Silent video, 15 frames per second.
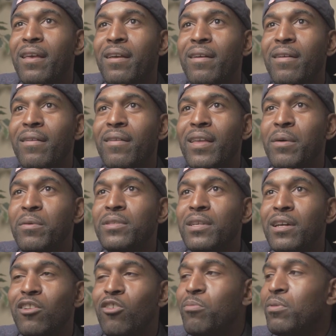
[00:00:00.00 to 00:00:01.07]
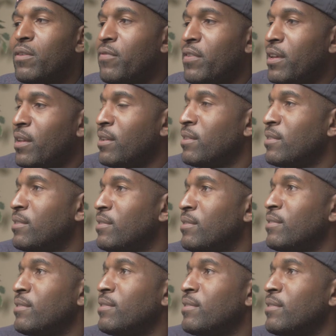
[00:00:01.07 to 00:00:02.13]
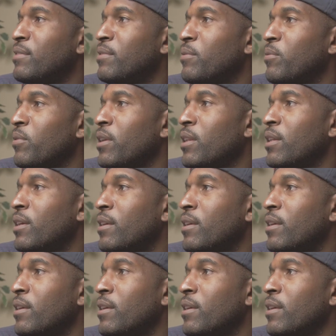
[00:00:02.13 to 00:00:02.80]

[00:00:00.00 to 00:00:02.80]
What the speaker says: It was a global event? Really?